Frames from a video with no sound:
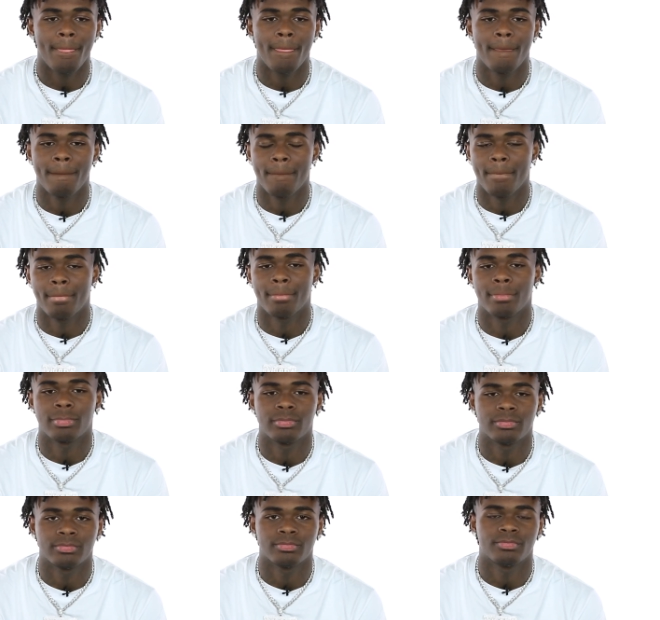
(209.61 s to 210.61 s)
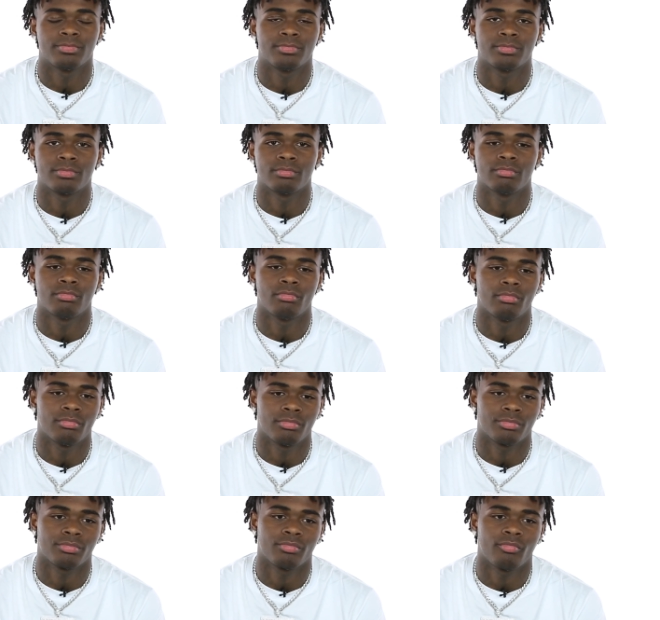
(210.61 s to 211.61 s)
For transparency, do you
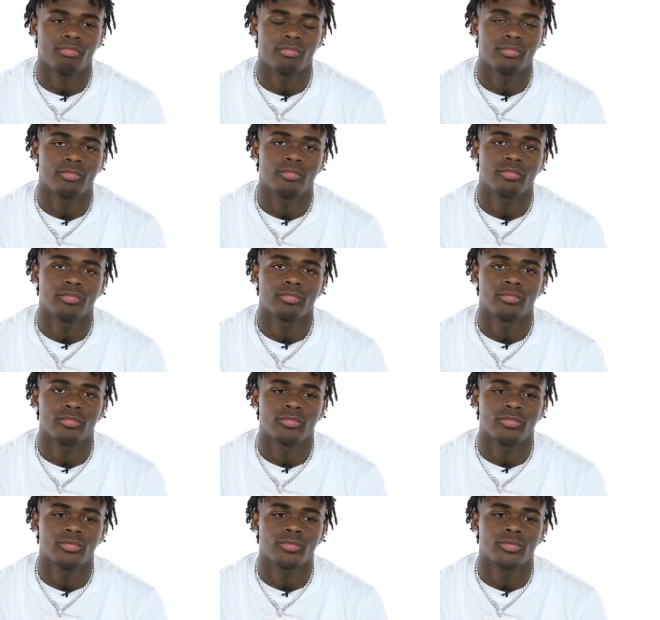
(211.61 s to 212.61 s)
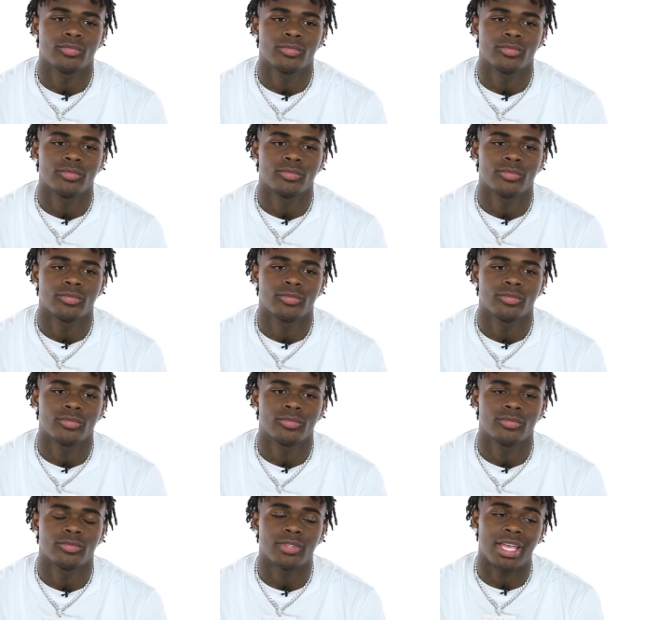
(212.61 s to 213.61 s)
know any of these other 3 personally?
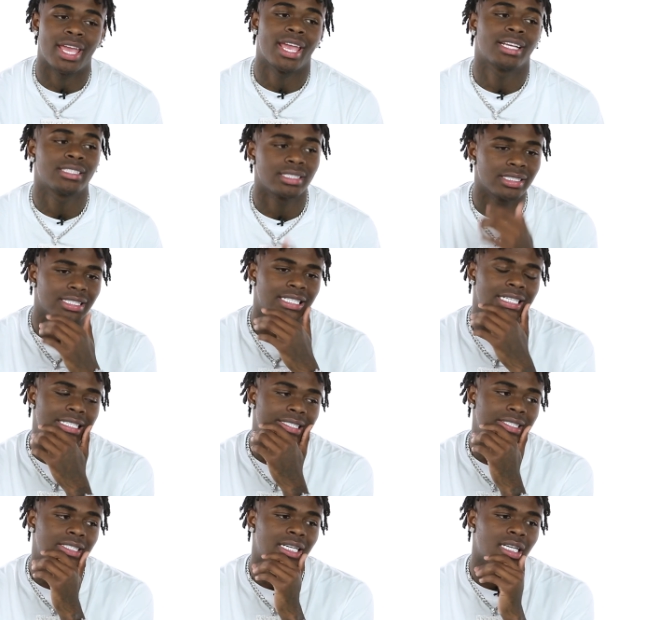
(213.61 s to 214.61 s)
Actually, yeah.